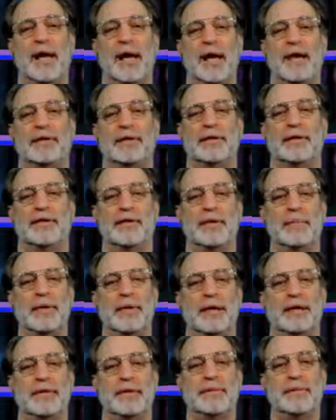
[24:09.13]
The doom and
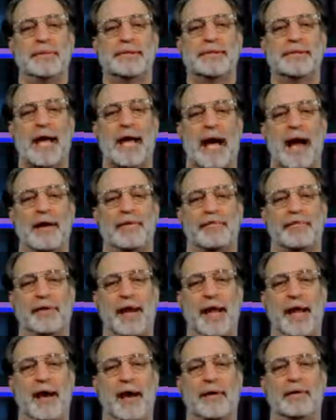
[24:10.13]
gloom is gone for
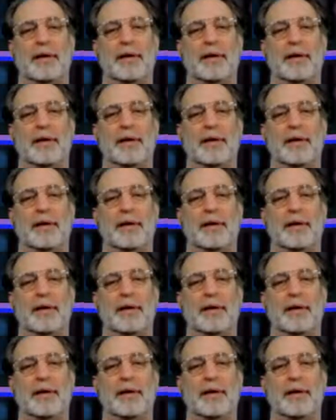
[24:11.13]
now.